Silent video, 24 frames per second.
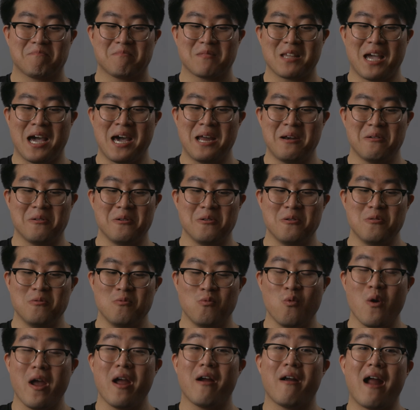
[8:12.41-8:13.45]
I don't know,
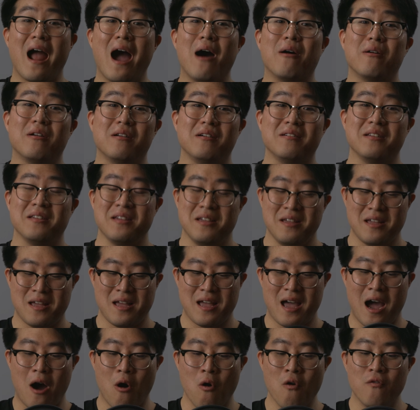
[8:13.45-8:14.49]
wear out
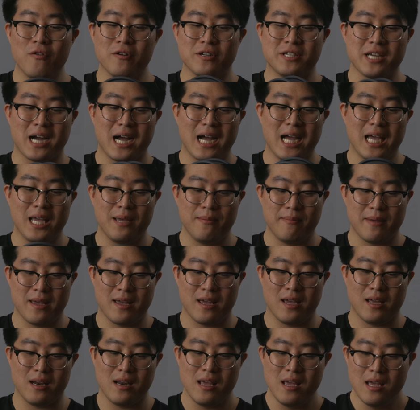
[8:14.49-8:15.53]
over time.
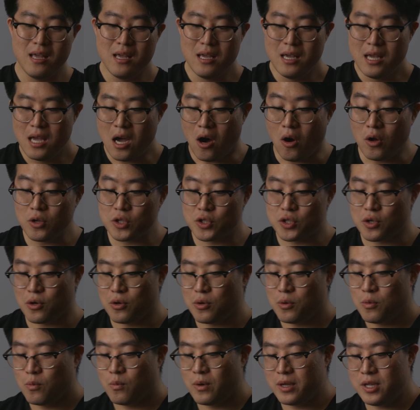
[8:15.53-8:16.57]
And
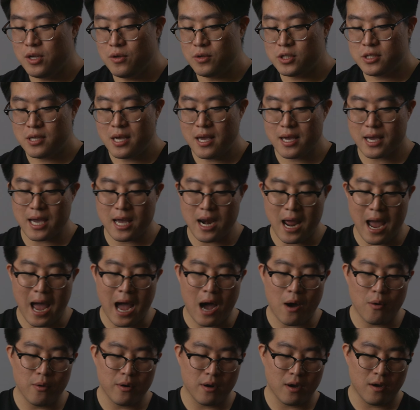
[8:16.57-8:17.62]
also, when you take it
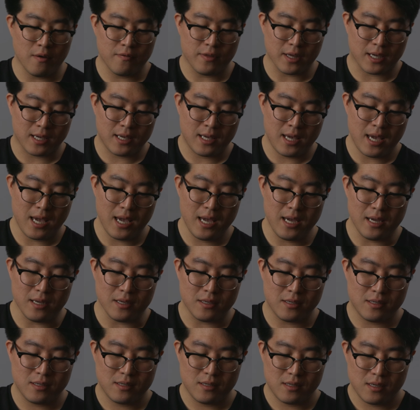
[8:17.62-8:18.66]
out of the
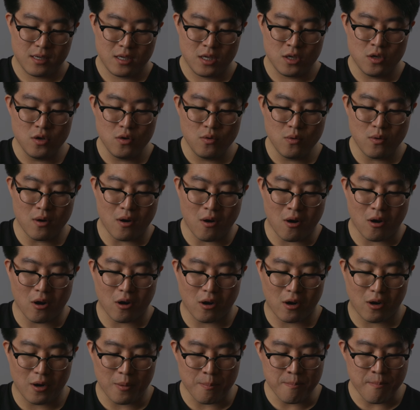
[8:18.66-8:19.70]
case, you
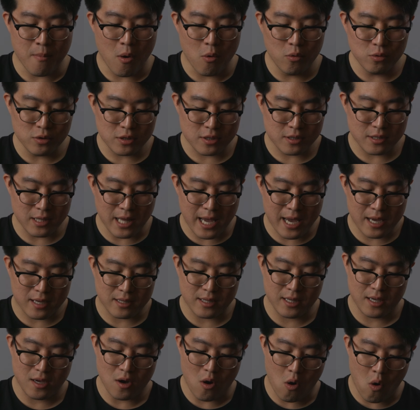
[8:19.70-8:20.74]
are most
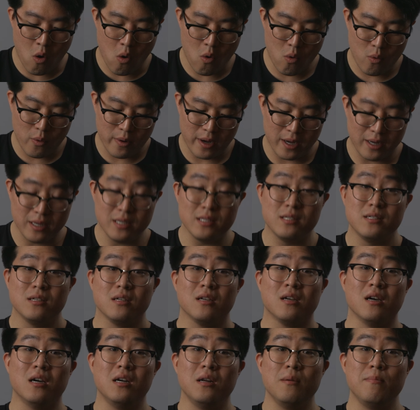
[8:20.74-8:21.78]
likely always
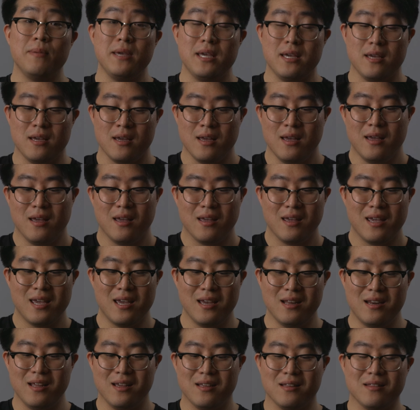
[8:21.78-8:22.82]
gonna be
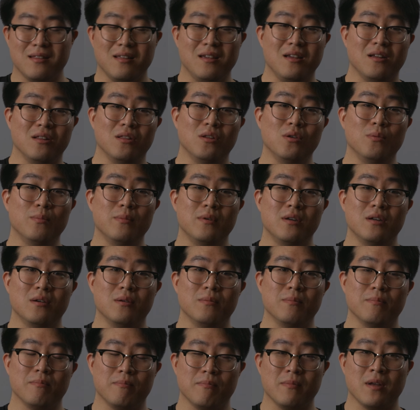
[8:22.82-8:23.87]
hitting the
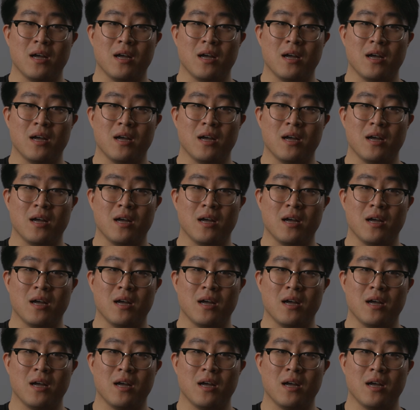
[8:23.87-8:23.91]
aluminum